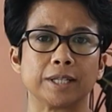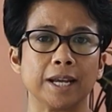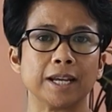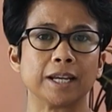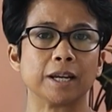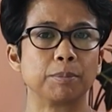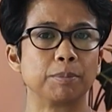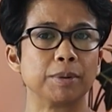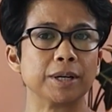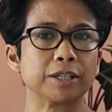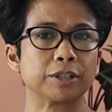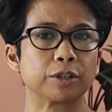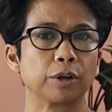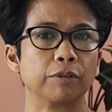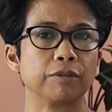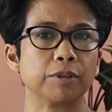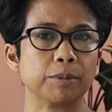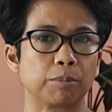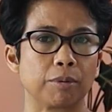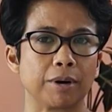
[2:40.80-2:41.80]
take a picture
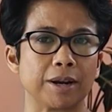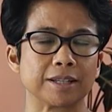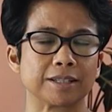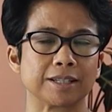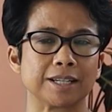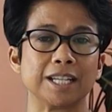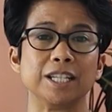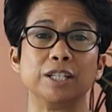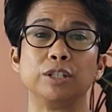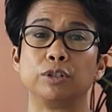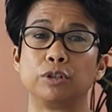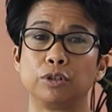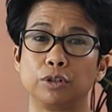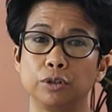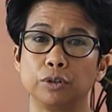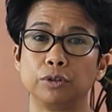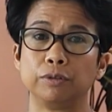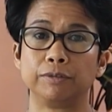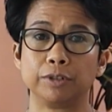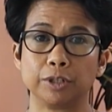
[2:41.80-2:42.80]
of the breast in
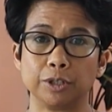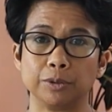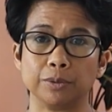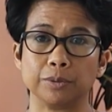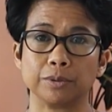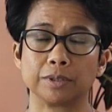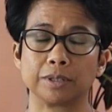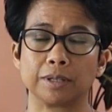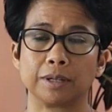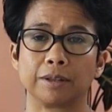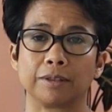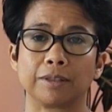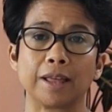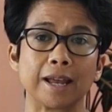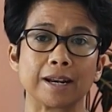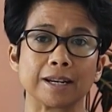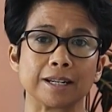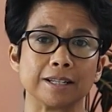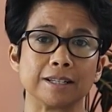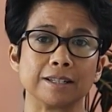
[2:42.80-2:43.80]
two views,
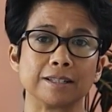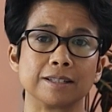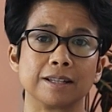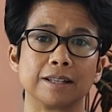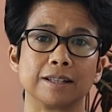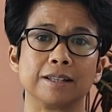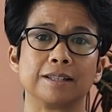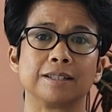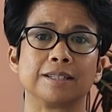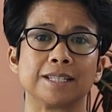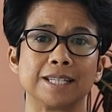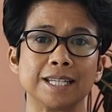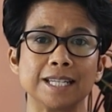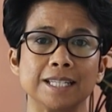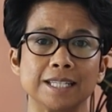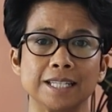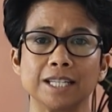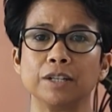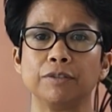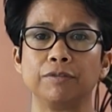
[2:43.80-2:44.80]
that is
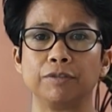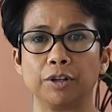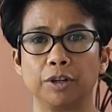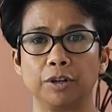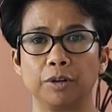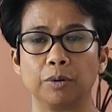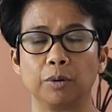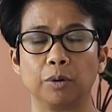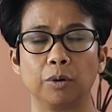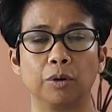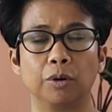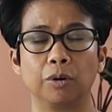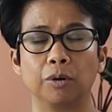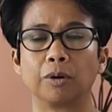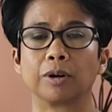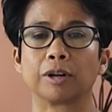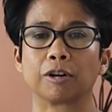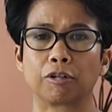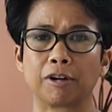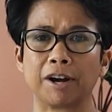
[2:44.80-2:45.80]
CC view
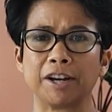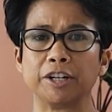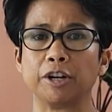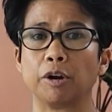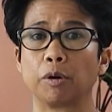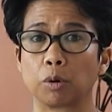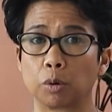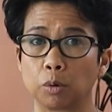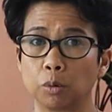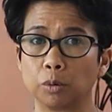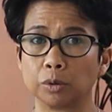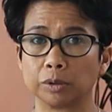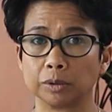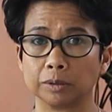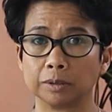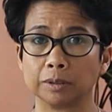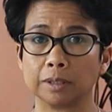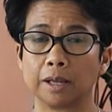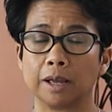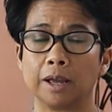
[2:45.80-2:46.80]
or
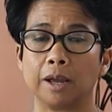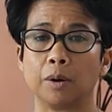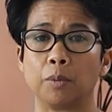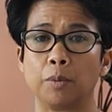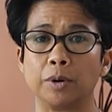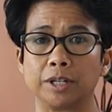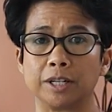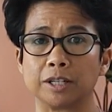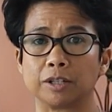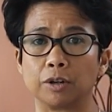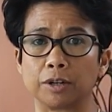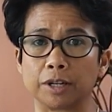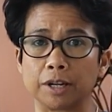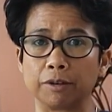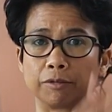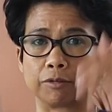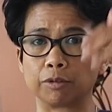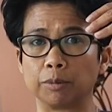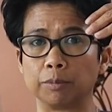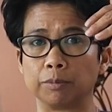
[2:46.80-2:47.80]
craniocaudal, which is
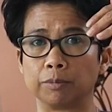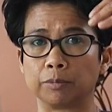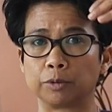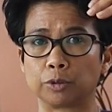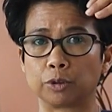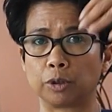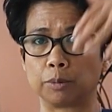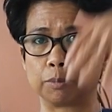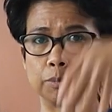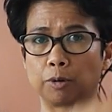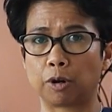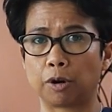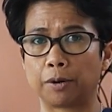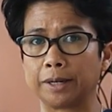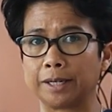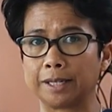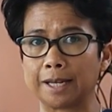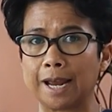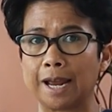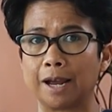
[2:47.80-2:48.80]
looking from top
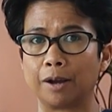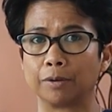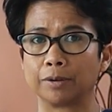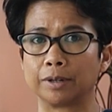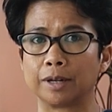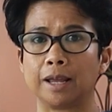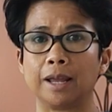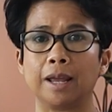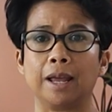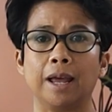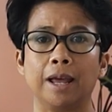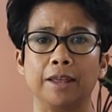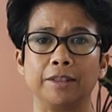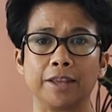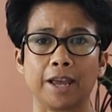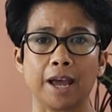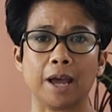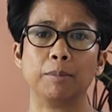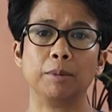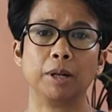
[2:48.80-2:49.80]
going down,
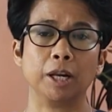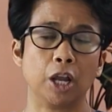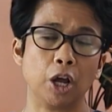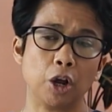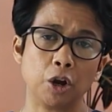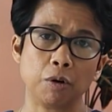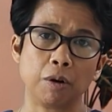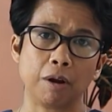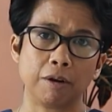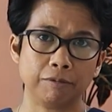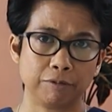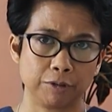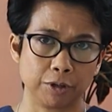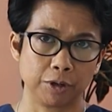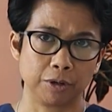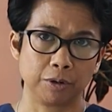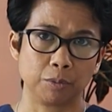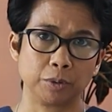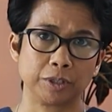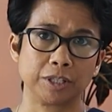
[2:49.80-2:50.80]
and the MLO
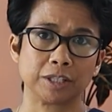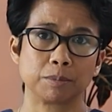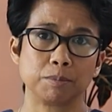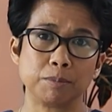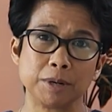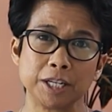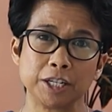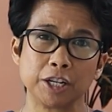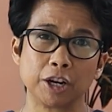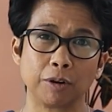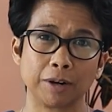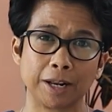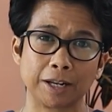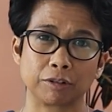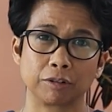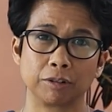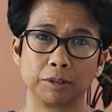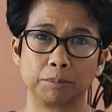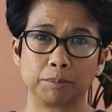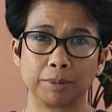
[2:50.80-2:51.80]
view, which is
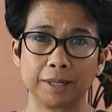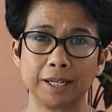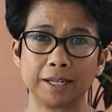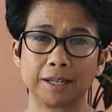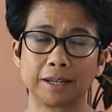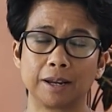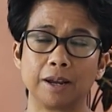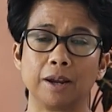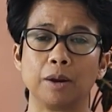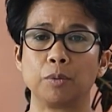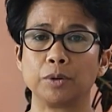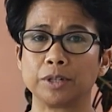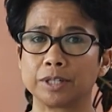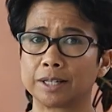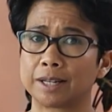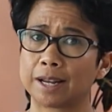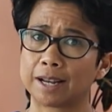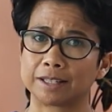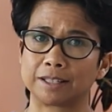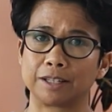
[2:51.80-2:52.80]
mediolateral oblique,
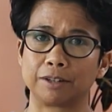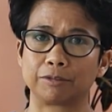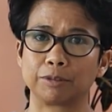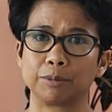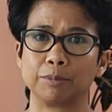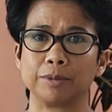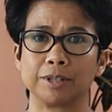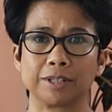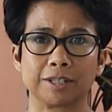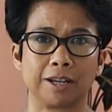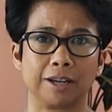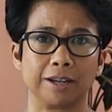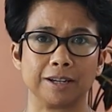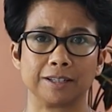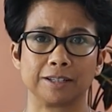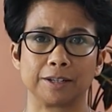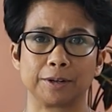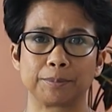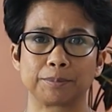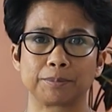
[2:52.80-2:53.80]
which takes it from the
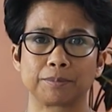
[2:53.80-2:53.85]
side.